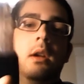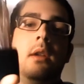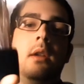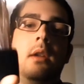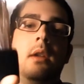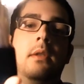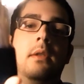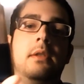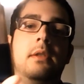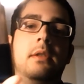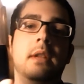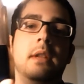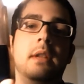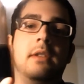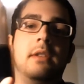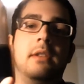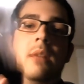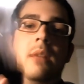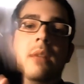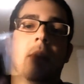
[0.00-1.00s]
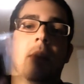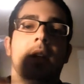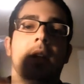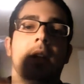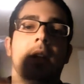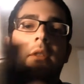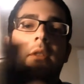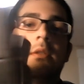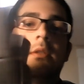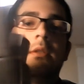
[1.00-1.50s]
It's that same
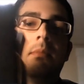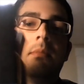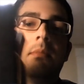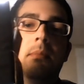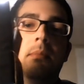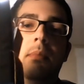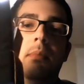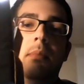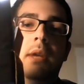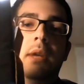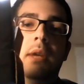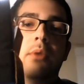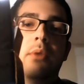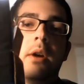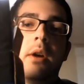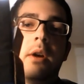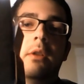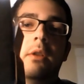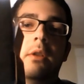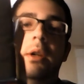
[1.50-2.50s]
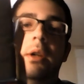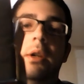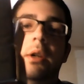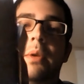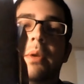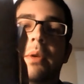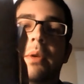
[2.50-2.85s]
box, Planeswalker logo on the